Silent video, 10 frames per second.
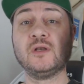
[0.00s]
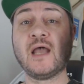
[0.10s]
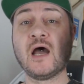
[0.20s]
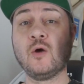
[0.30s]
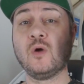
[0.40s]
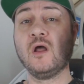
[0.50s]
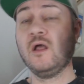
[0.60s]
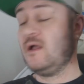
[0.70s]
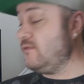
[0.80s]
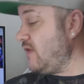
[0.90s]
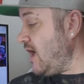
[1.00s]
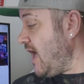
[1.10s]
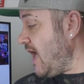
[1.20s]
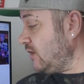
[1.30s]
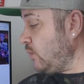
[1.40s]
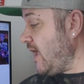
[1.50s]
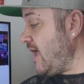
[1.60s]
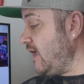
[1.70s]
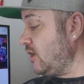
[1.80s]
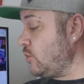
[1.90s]
Now the
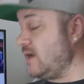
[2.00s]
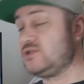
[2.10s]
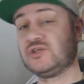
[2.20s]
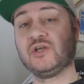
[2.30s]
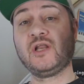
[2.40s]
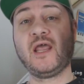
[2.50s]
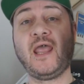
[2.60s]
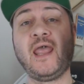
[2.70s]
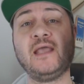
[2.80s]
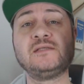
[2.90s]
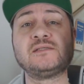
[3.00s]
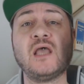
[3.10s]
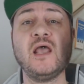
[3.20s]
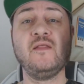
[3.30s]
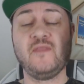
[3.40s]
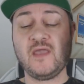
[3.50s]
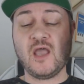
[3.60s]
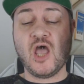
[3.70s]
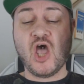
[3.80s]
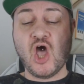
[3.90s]
hardware in question is
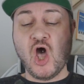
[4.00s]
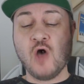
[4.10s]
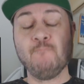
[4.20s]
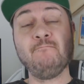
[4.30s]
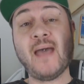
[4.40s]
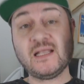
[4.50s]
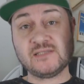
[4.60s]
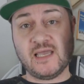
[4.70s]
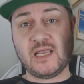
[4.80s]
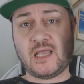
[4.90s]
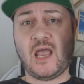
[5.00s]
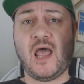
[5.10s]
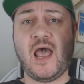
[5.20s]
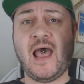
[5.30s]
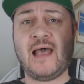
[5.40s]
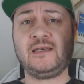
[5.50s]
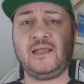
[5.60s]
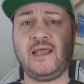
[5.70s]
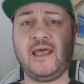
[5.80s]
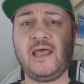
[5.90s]
the Hermetic
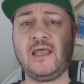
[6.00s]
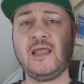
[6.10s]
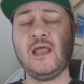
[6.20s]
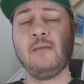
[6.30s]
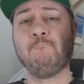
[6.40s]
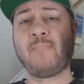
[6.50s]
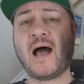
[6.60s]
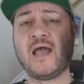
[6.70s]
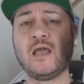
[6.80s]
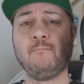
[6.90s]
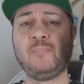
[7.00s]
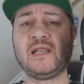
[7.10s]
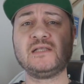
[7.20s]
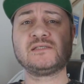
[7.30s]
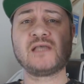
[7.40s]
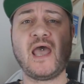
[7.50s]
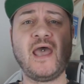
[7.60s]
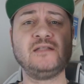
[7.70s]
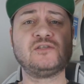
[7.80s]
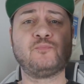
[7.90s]
RDA by Blitz
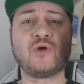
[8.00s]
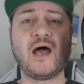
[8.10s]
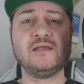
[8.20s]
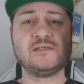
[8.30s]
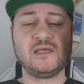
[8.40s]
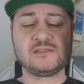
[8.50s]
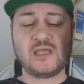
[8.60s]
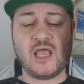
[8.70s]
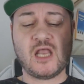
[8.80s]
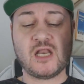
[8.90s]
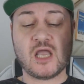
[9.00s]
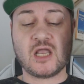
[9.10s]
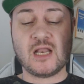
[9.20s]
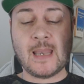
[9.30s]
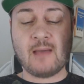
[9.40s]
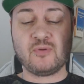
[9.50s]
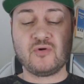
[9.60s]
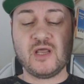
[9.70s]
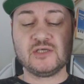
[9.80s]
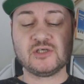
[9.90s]
Enterprises in
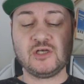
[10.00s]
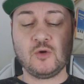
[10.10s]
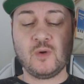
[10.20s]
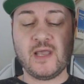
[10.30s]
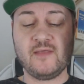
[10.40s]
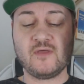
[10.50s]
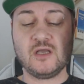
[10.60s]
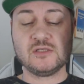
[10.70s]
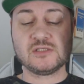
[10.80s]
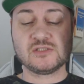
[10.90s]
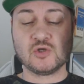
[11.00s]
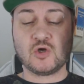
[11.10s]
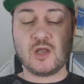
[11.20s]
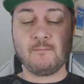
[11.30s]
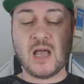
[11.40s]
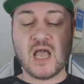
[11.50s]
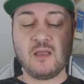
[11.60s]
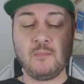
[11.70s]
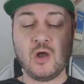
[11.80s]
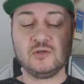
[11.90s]
collaboration with Suck
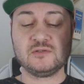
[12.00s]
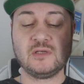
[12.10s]
My Mod.